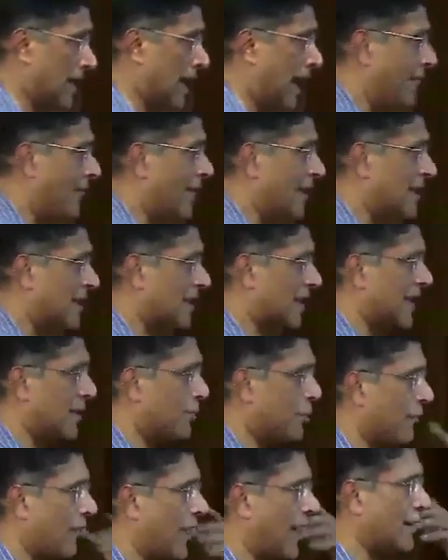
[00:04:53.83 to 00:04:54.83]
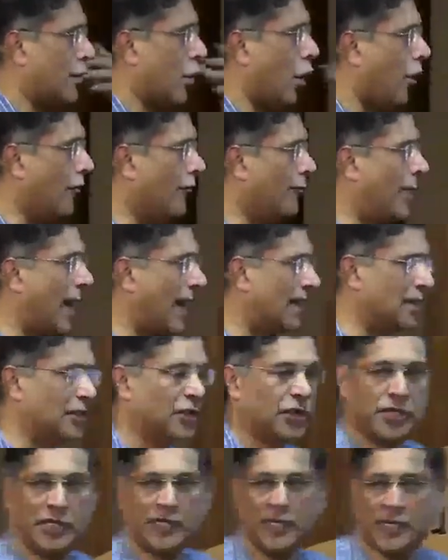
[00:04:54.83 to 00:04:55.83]
governments can provide
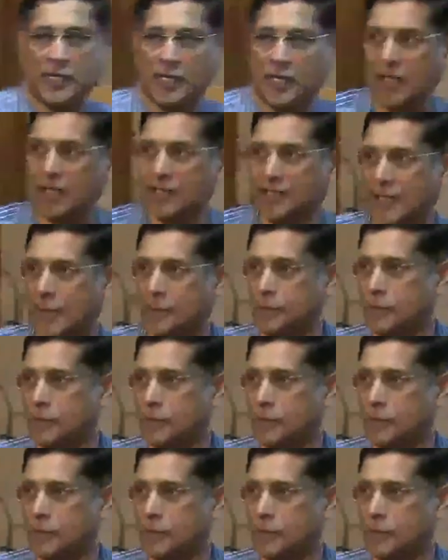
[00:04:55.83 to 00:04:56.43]
off-balance sheet uh,